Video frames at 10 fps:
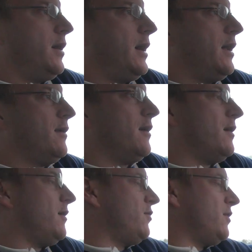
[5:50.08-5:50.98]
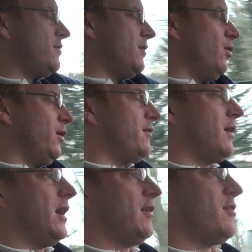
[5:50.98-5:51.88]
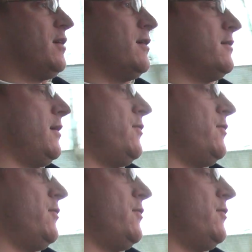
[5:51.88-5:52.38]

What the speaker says: And as you can see, all the dials here, I